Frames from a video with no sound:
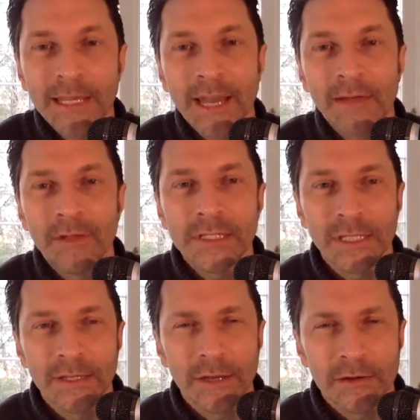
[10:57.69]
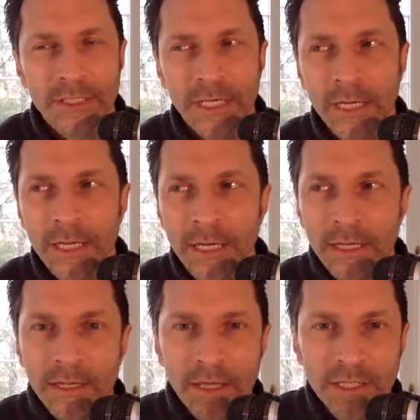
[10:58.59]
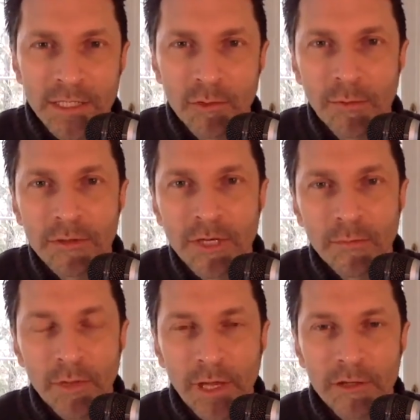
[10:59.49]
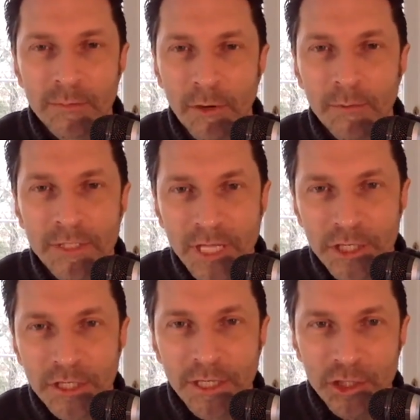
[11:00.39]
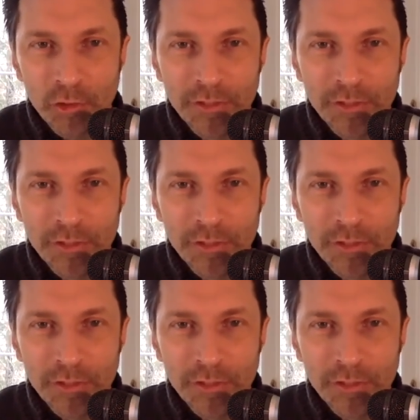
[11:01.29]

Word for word: And obviously there's a distribution of players per position that you